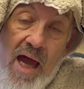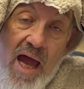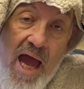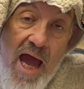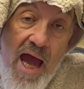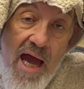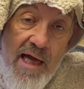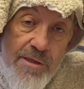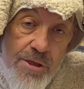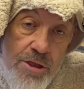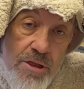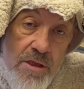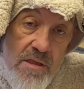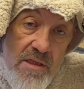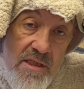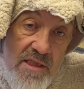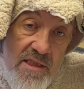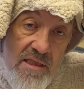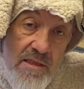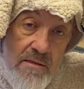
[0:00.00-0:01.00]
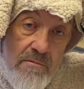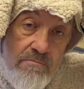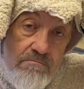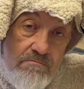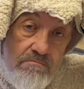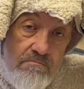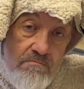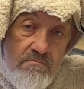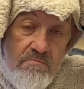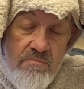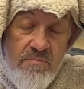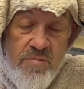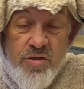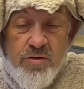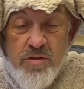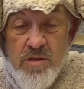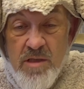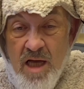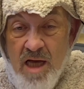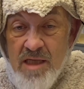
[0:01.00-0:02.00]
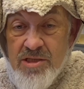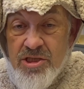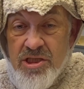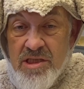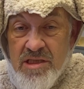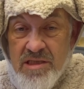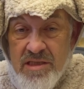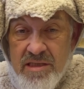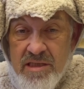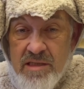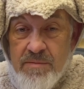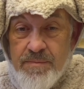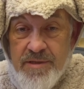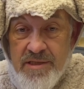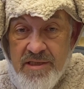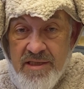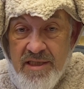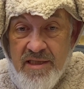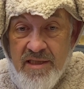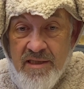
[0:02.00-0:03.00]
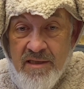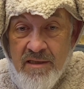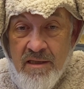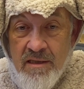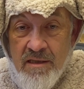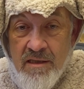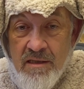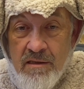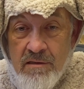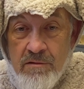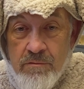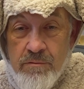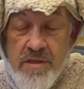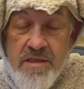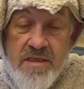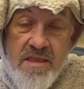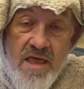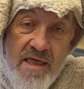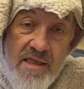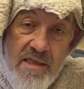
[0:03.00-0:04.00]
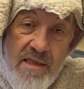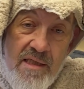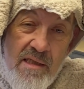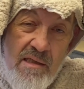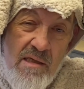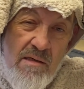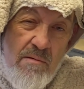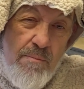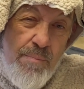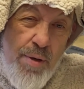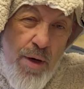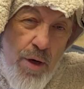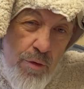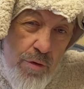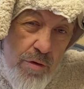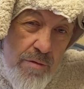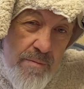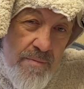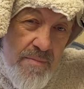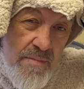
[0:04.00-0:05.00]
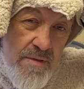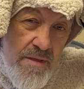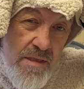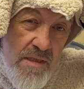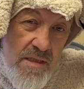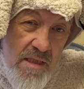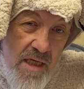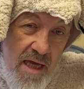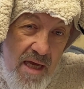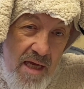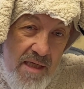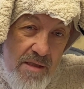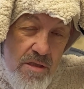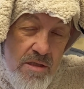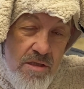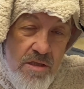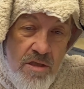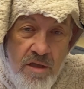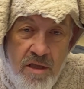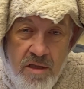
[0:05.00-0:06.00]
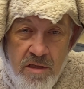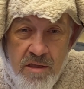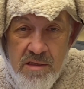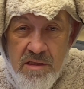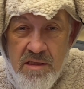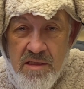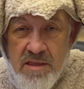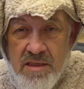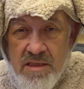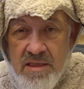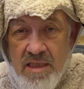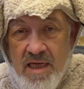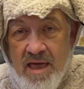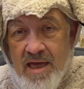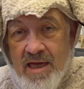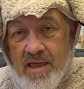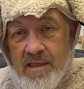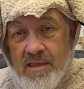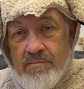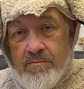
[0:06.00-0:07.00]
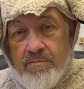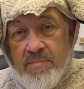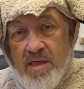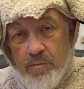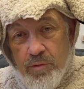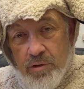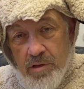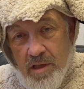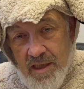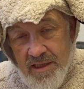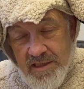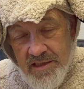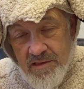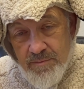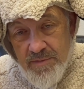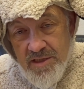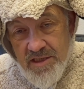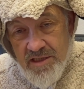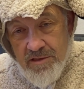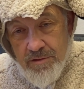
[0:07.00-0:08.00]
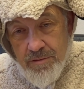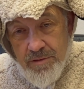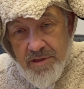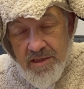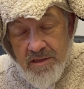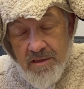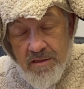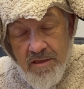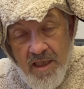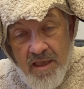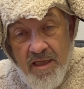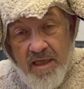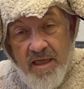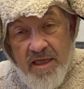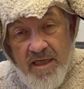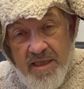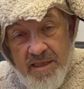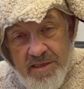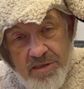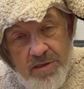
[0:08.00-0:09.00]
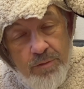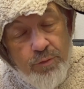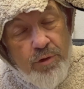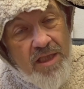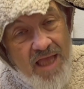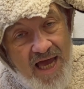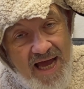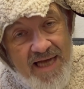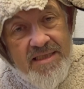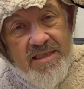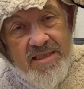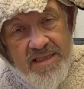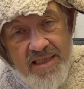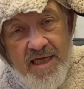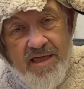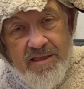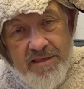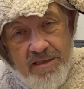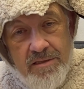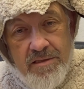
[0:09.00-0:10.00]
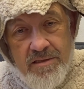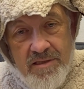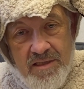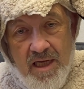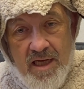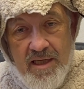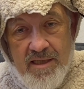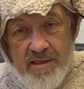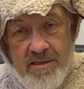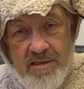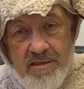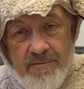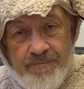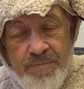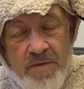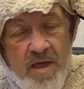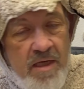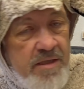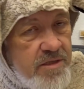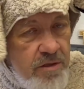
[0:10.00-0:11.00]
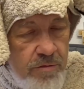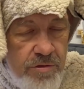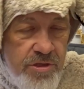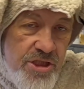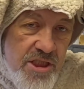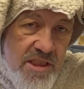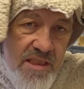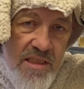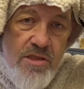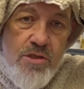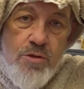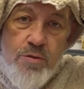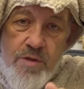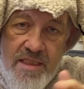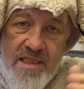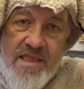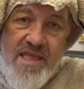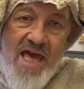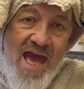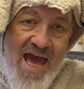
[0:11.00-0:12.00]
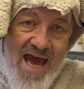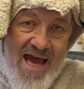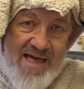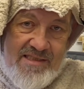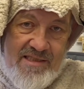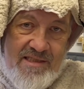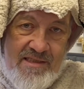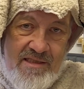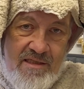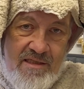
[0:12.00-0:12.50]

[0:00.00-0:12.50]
Actually, neurologically speaking, reciting poems and songs and memorized material is a relaxing exercise. So just doing that